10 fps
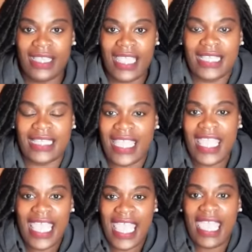Like,
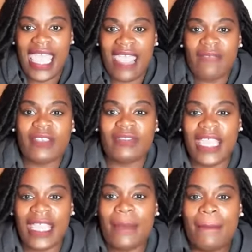
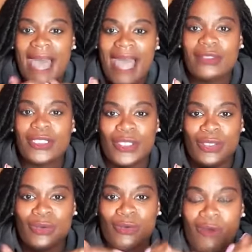everything about
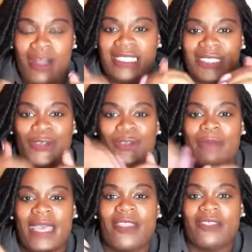you wants to do
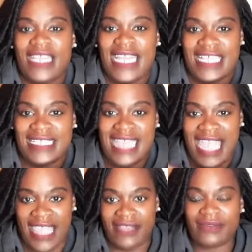better the next
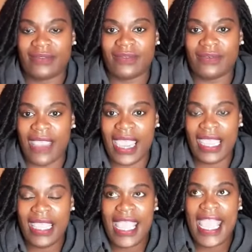day,
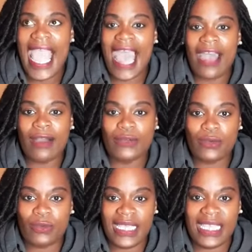right? How
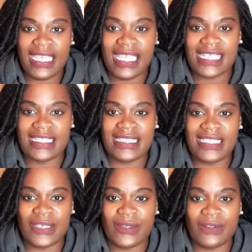do we
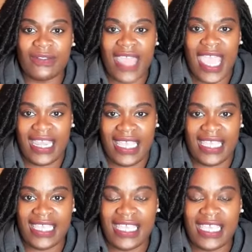instill that
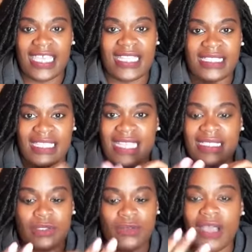in kids?
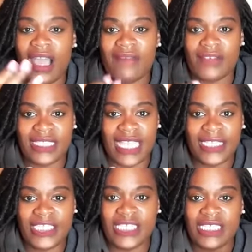That's through
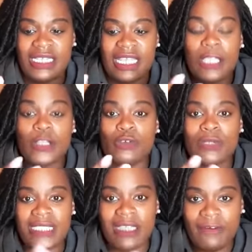conversation, through
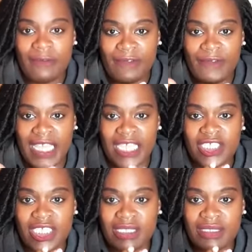self-reflection,